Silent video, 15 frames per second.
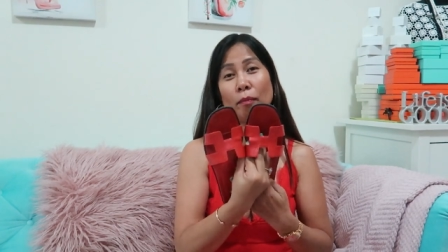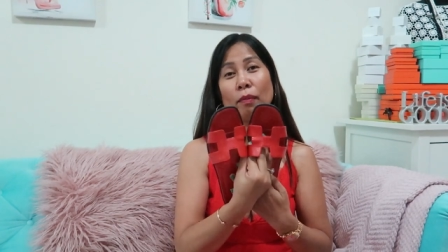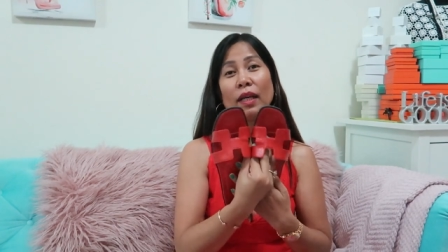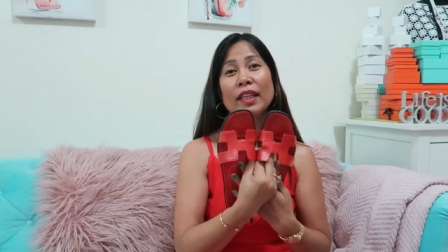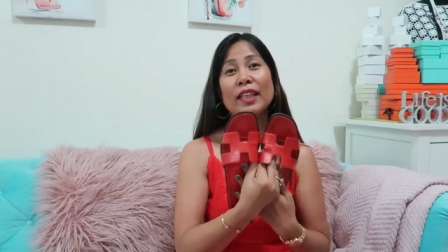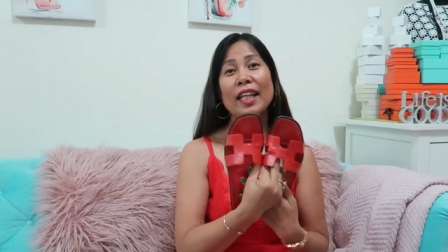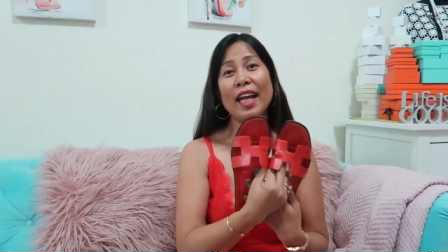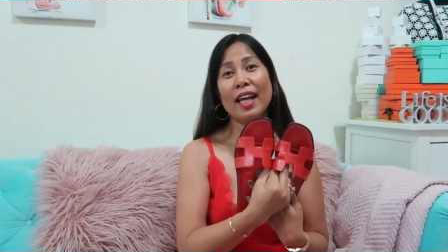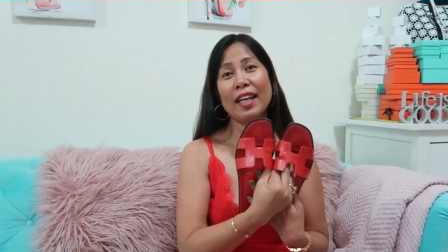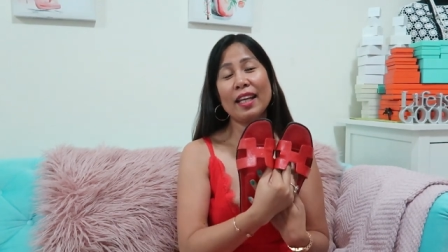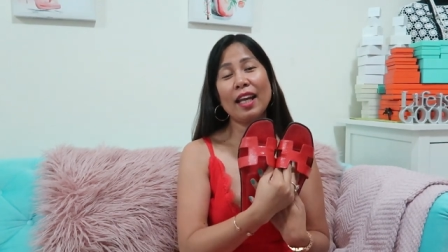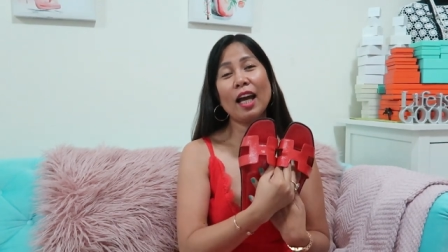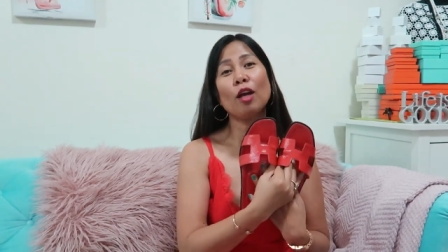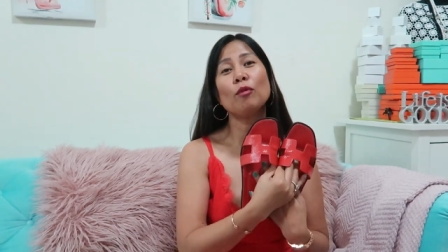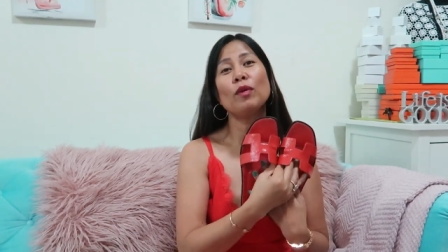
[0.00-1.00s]
But
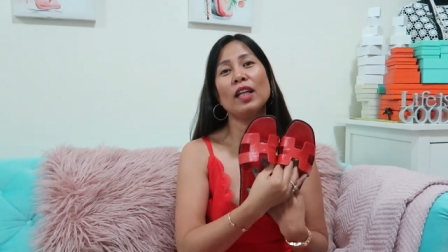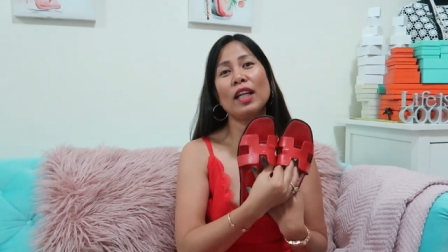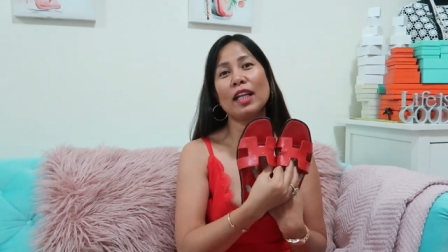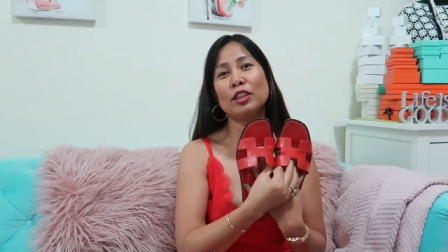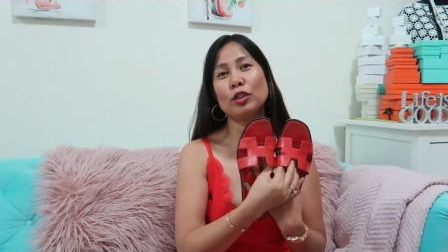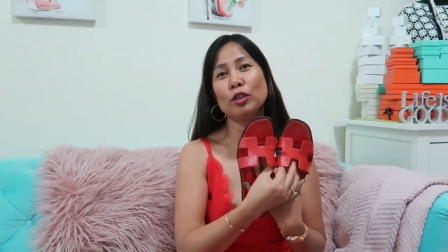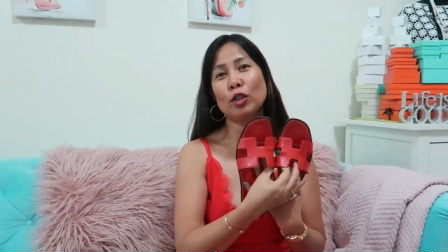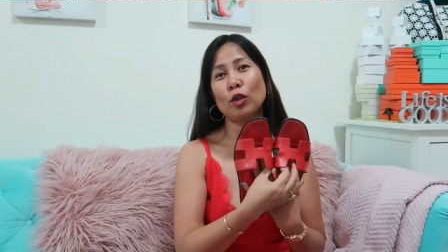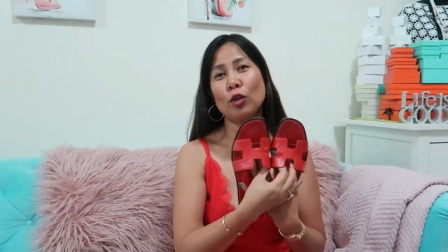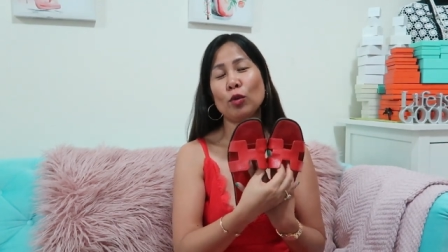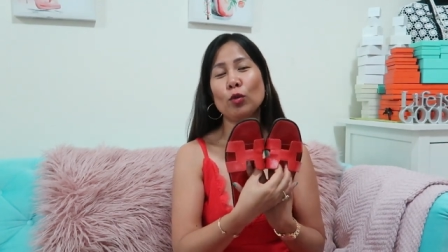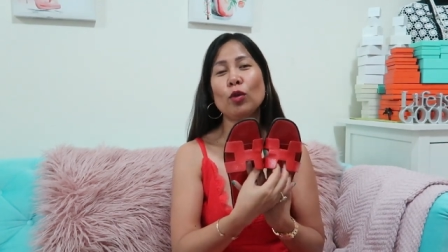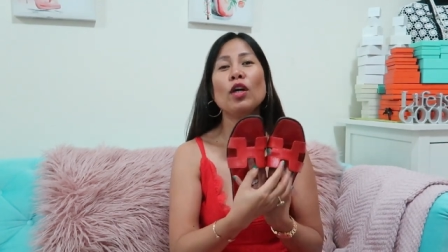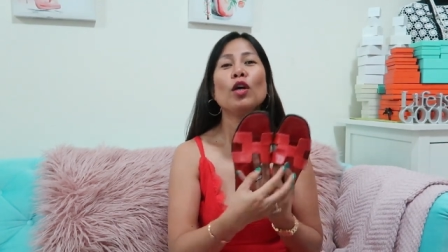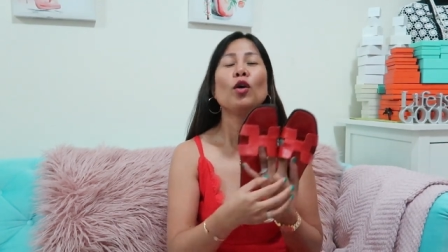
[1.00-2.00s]
then I will let you
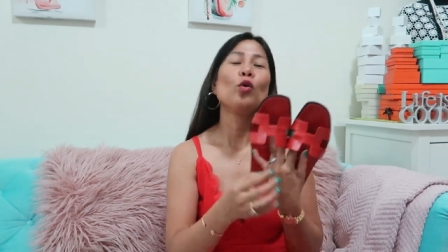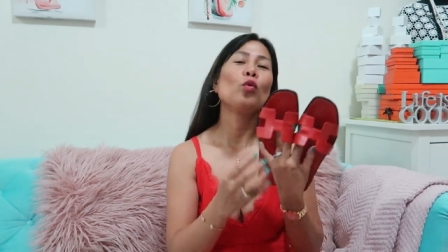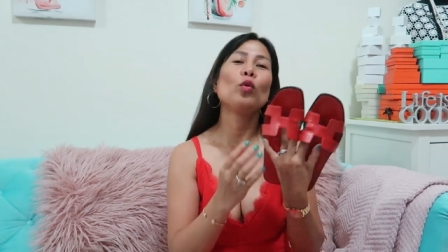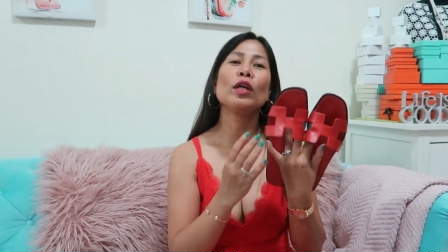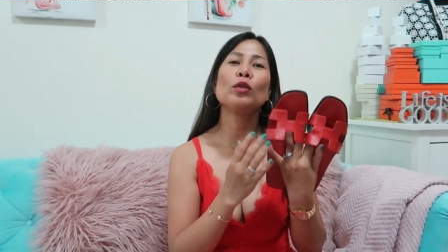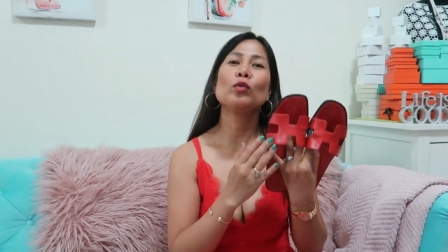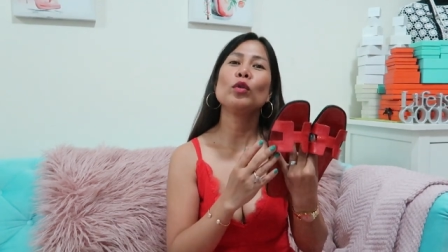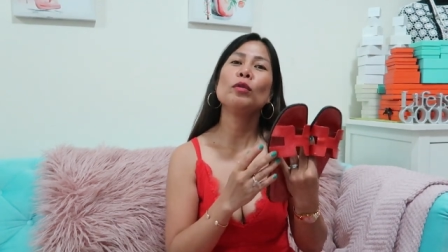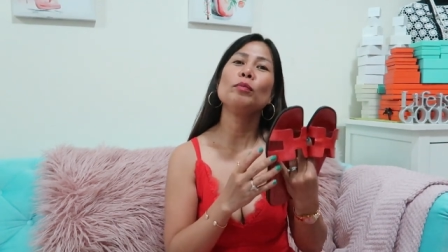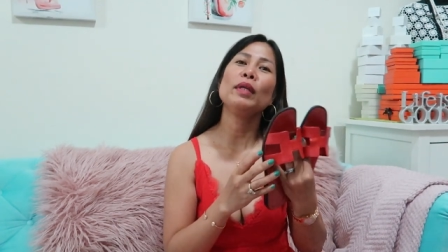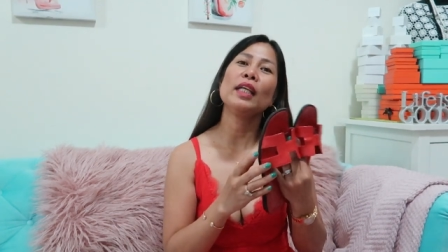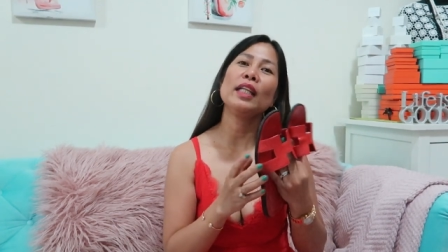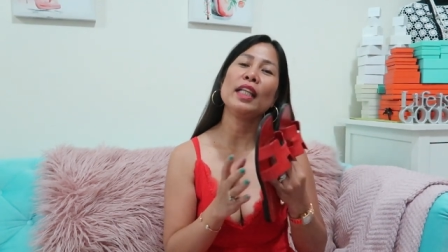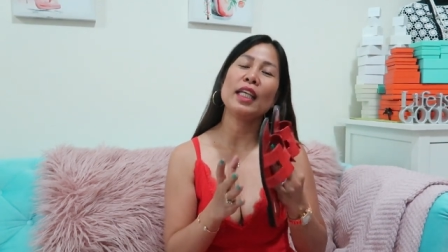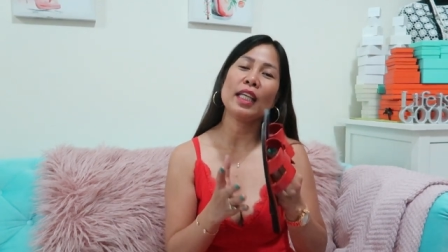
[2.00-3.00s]
know what would
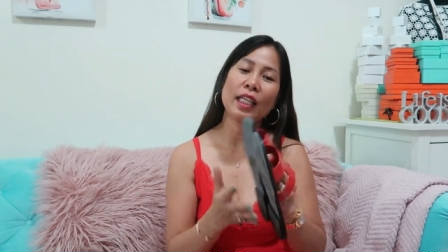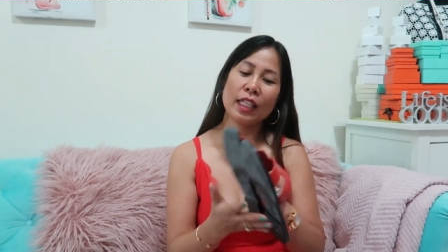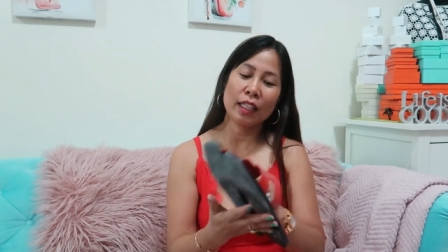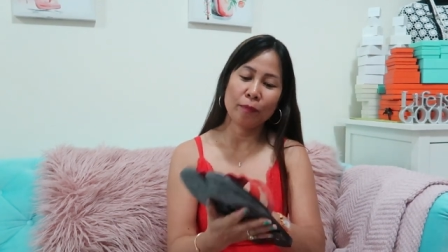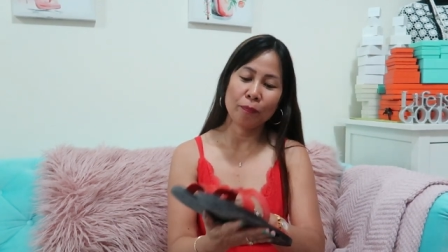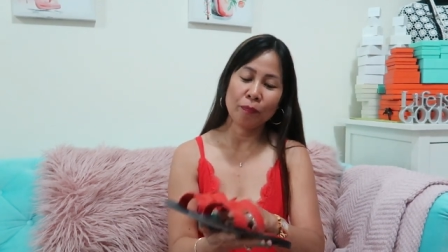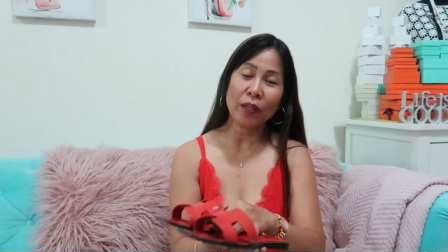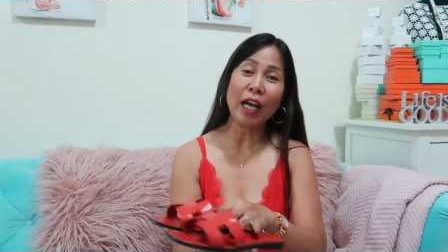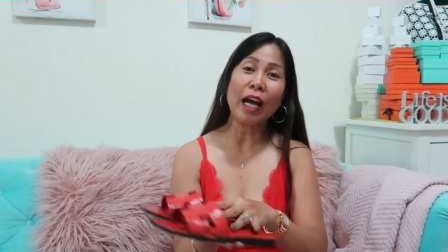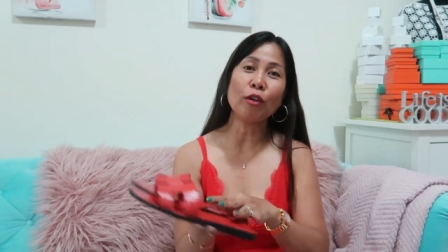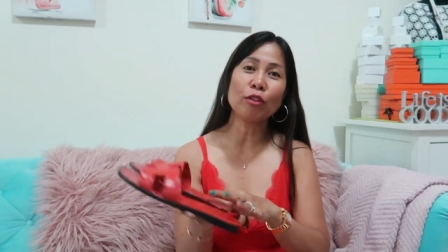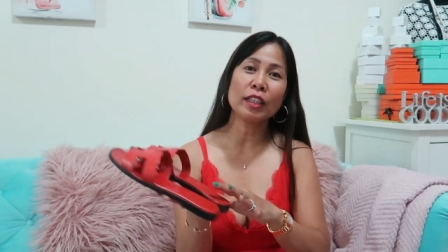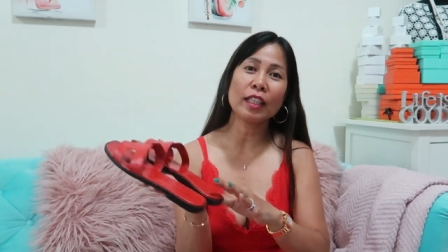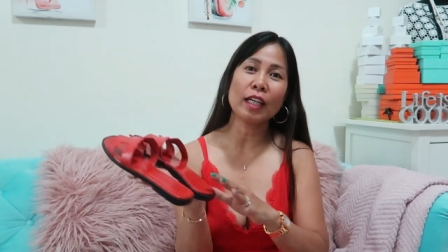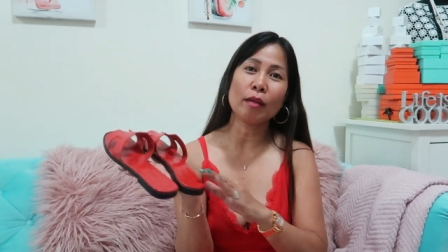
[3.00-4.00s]
be the
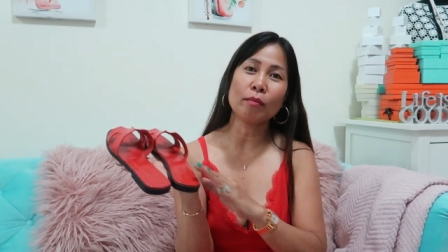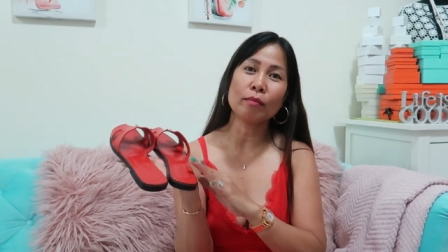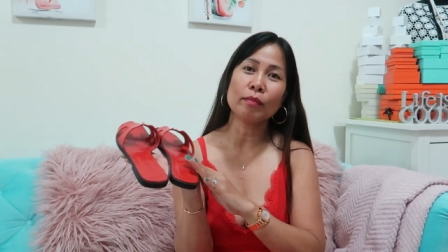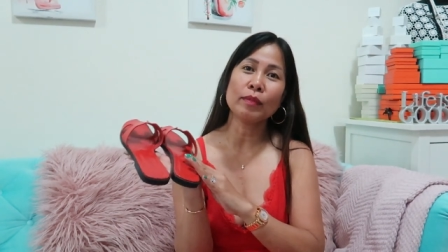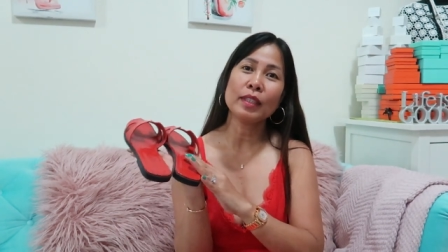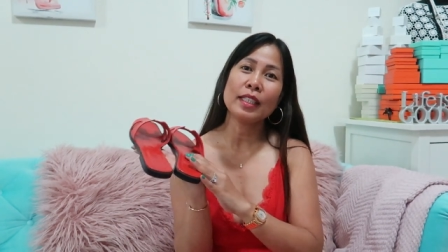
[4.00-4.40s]
outcome.